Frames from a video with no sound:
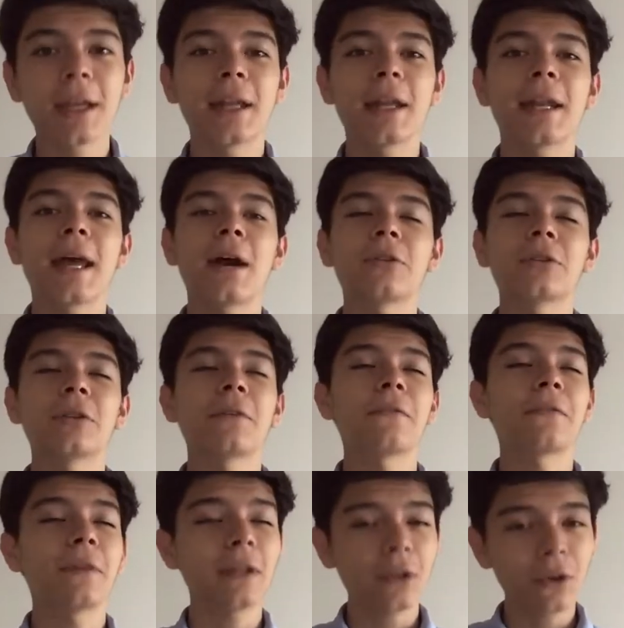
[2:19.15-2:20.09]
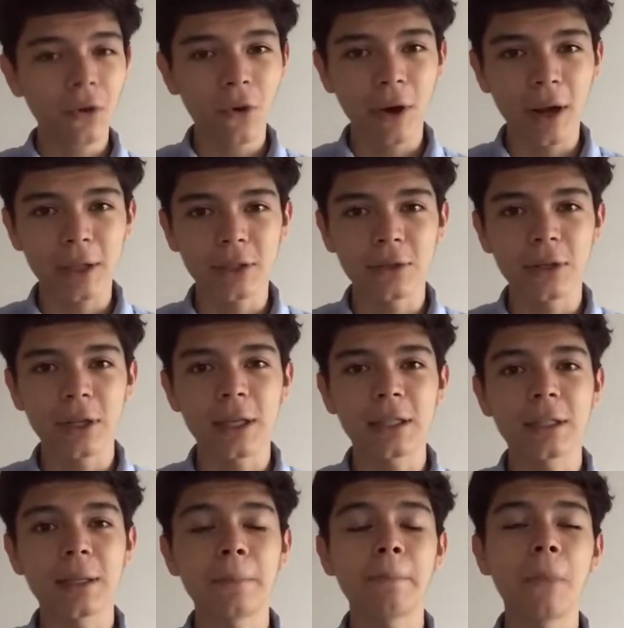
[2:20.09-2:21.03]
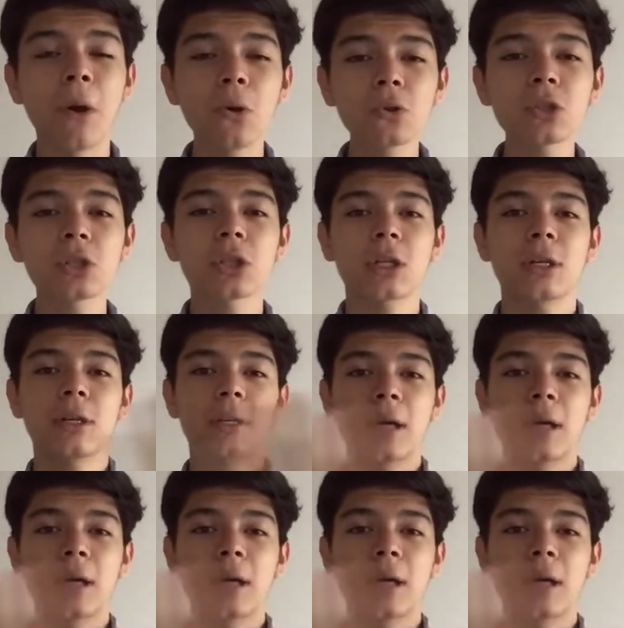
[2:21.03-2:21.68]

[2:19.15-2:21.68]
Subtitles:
Now, the event horizon is the most